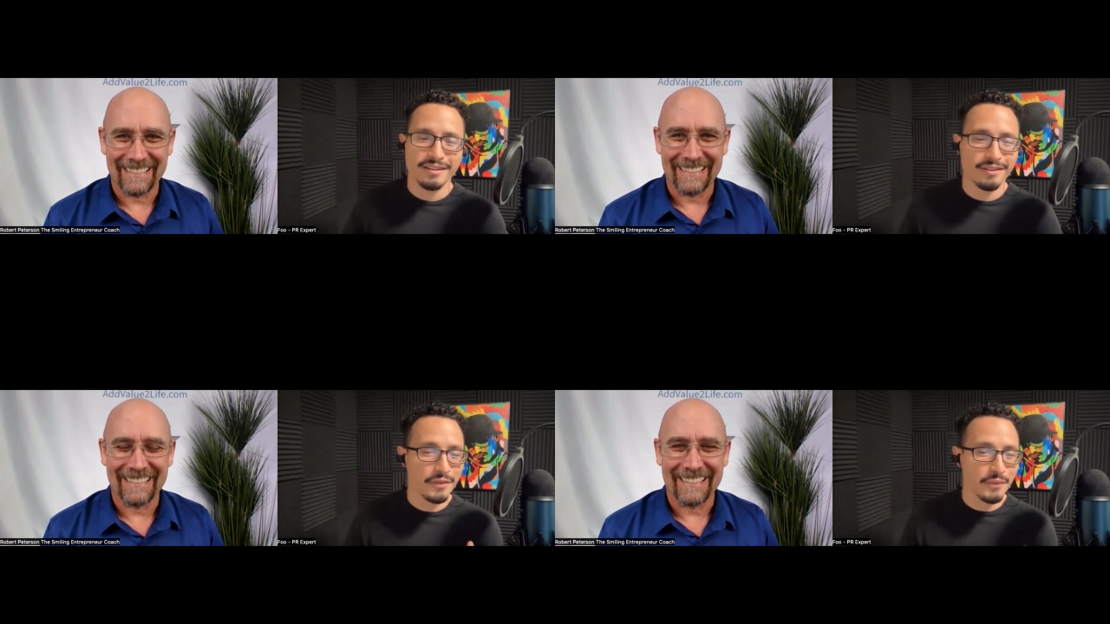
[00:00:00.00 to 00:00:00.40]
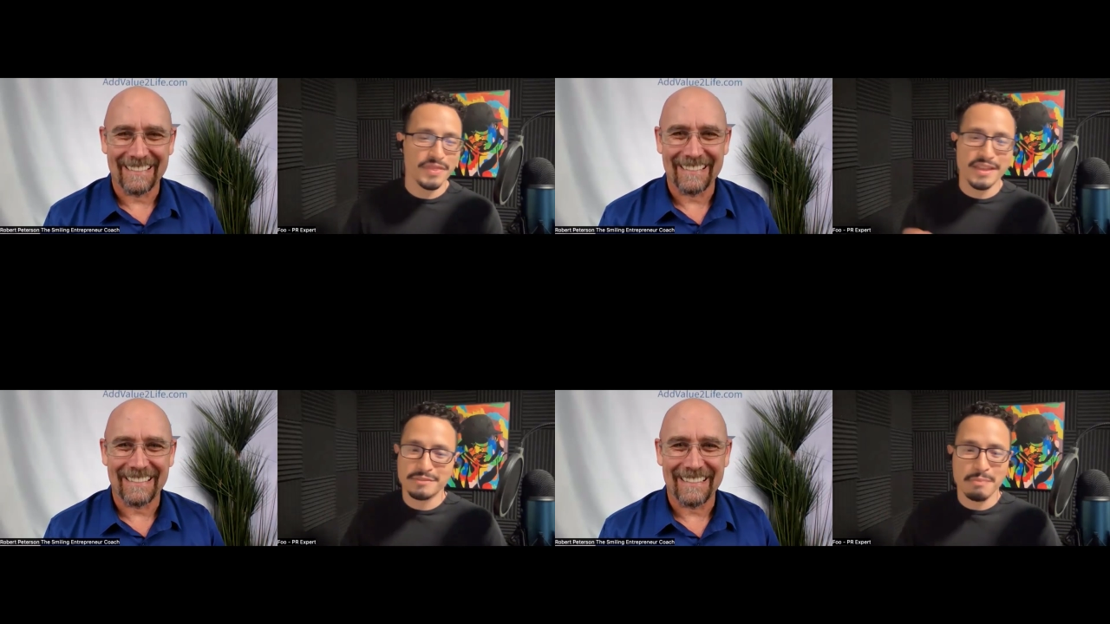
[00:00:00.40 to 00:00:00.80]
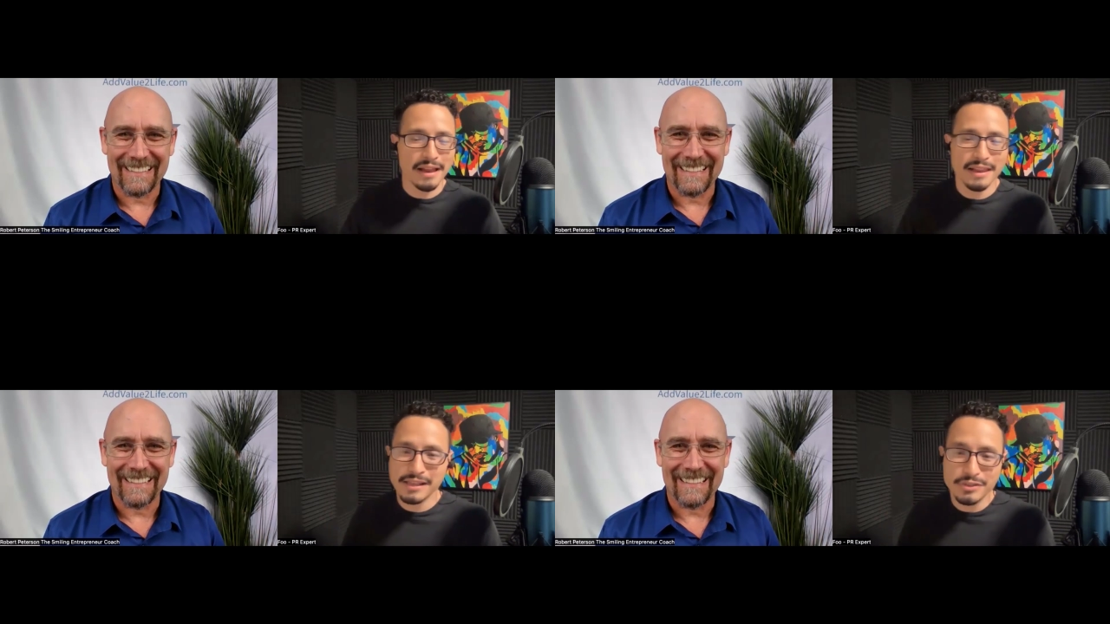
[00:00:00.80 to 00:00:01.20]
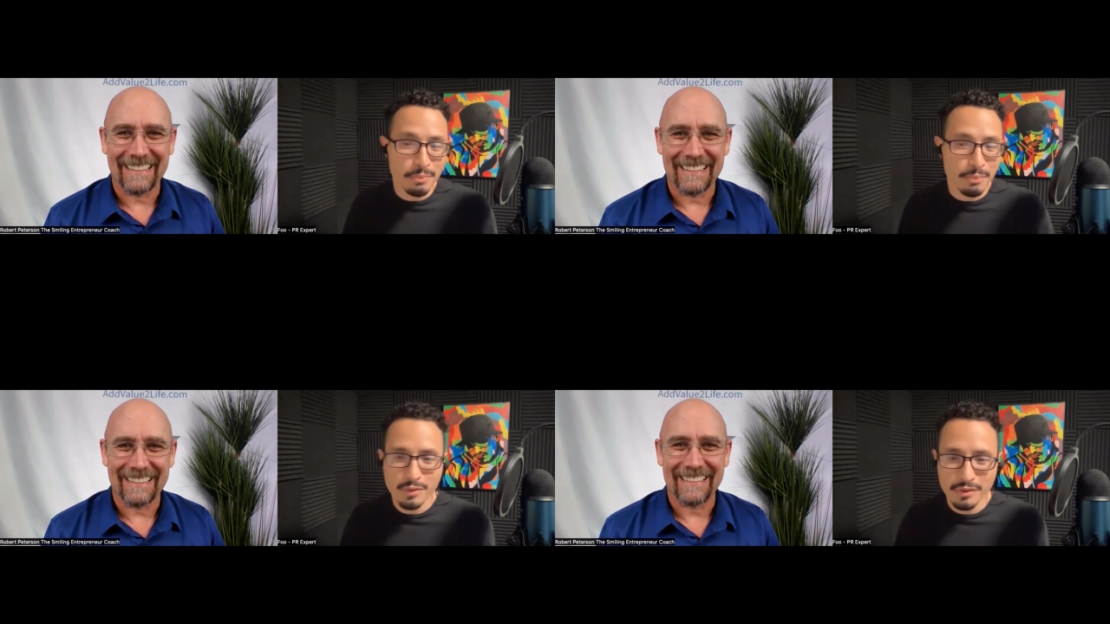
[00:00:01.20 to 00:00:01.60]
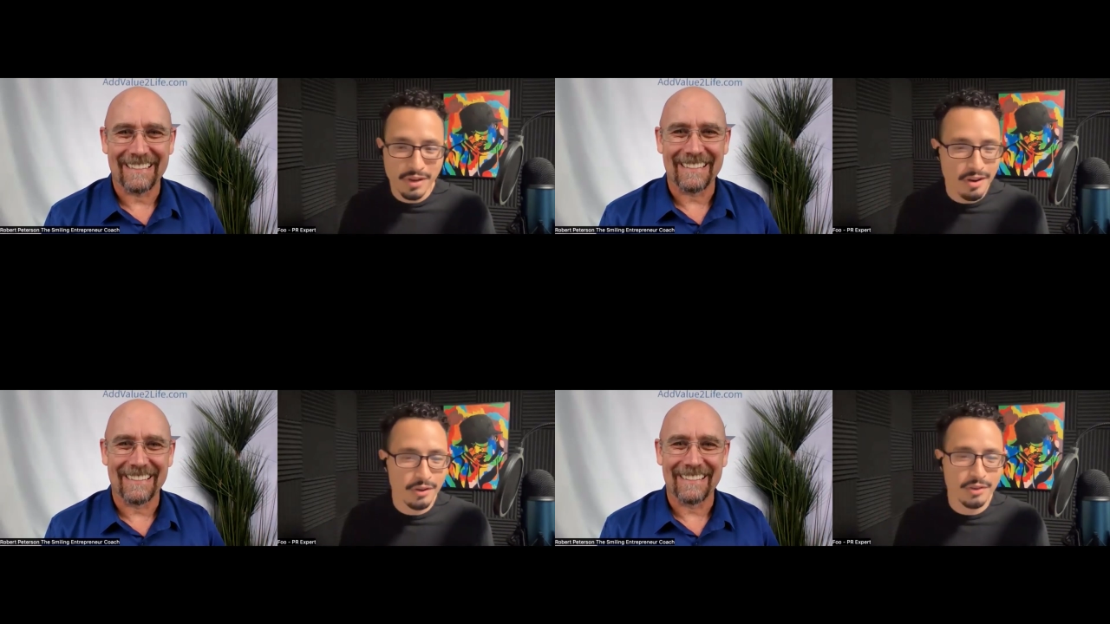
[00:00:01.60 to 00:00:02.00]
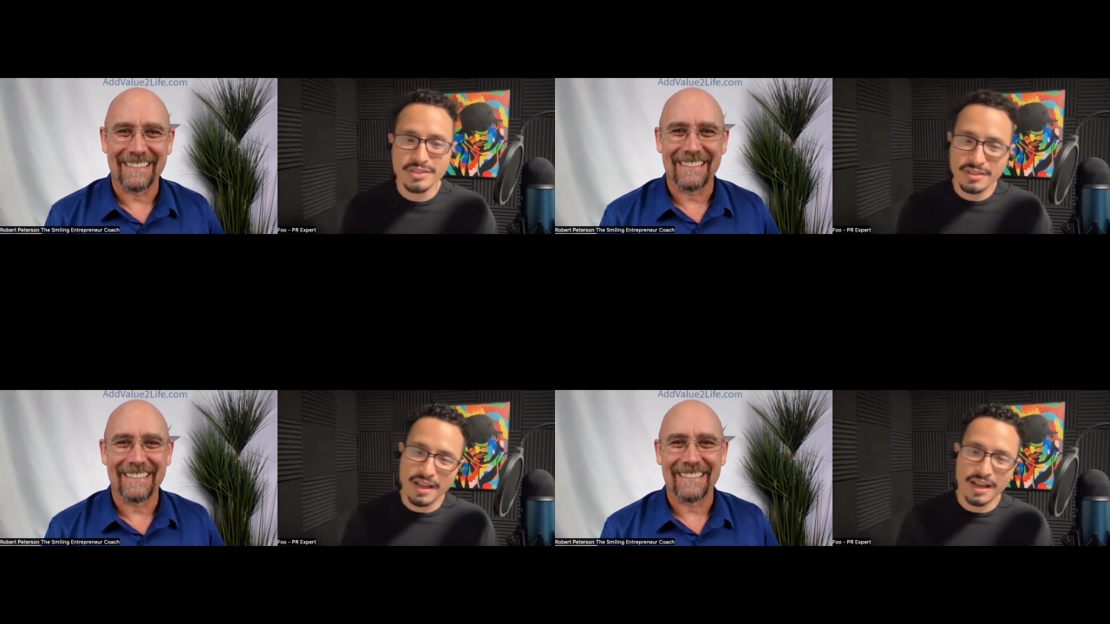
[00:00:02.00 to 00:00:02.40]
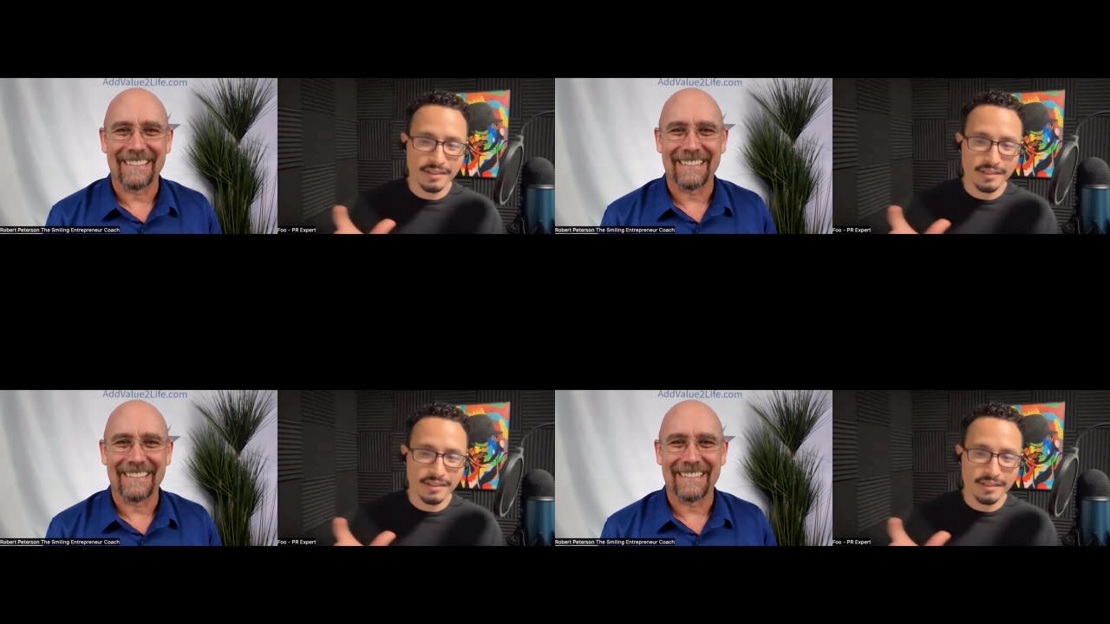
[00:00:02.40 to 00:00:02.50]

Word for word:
Speaker 1: you know, with the smiling entrepreneur coach,